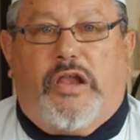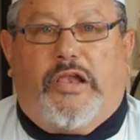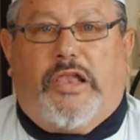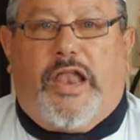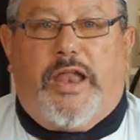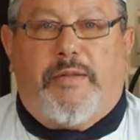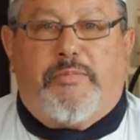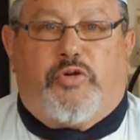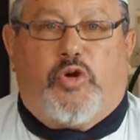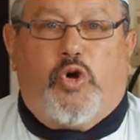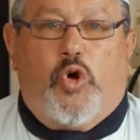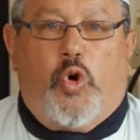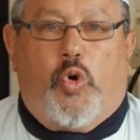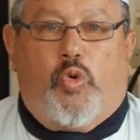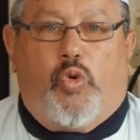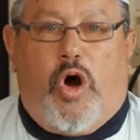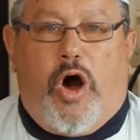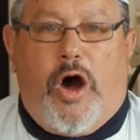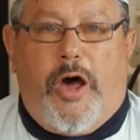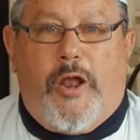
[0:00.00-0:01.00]
Let them
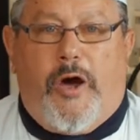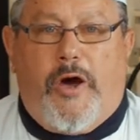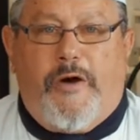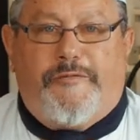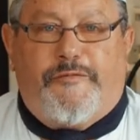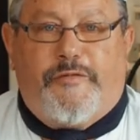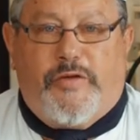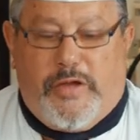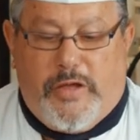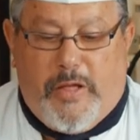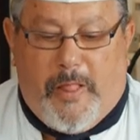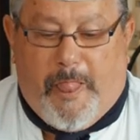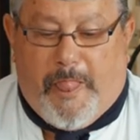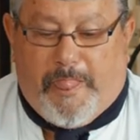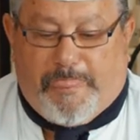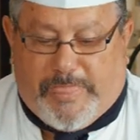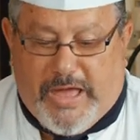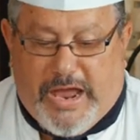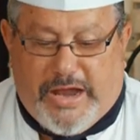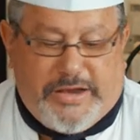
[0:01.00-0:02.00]
cool right off,
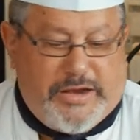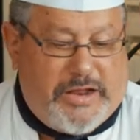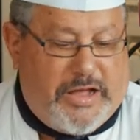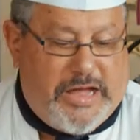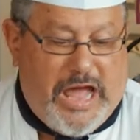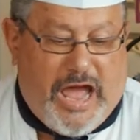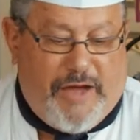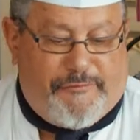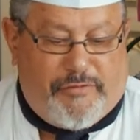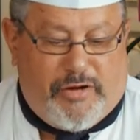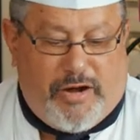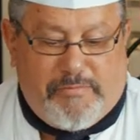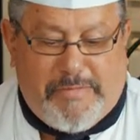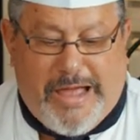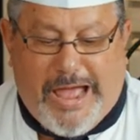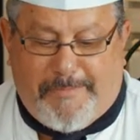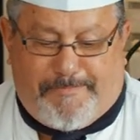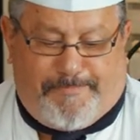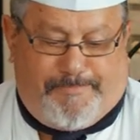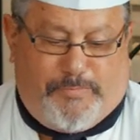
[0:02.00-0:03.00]
then cover them
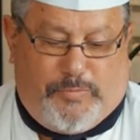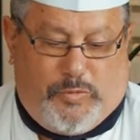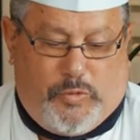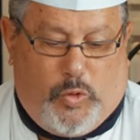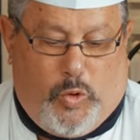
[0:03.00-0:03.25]
up,